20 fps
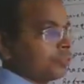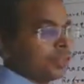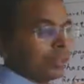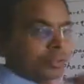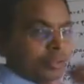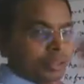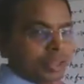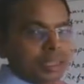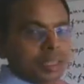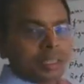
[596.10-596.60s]

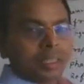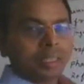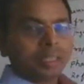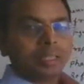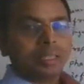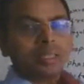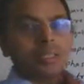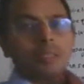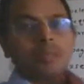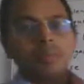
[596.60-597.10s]

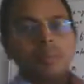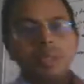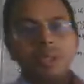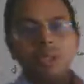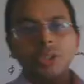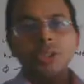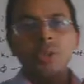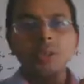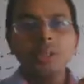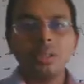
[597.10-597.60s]
frequently
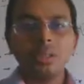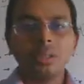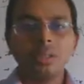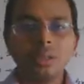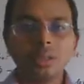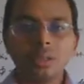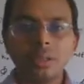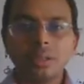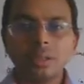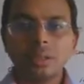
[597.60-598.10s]
being used.
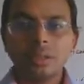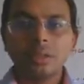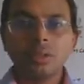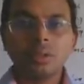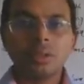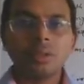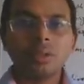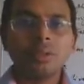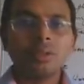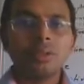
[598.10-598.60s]

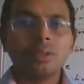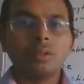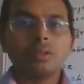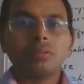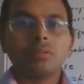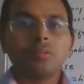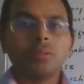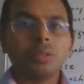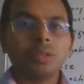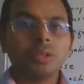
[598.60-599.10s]
So
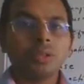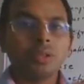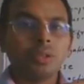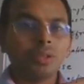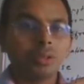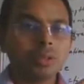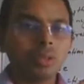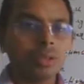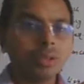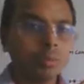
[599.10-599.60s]
we
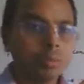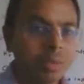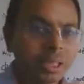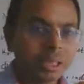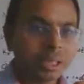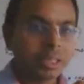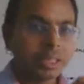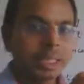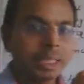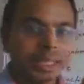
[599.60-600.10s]
should not
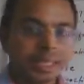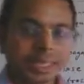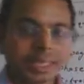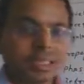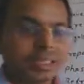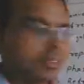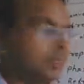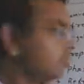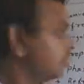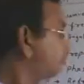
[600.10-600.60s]
miss
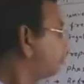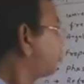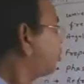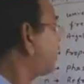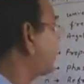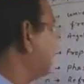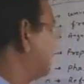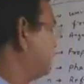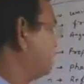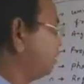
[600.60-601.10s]
any
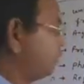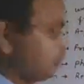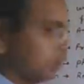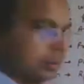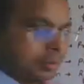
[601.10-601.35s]
point.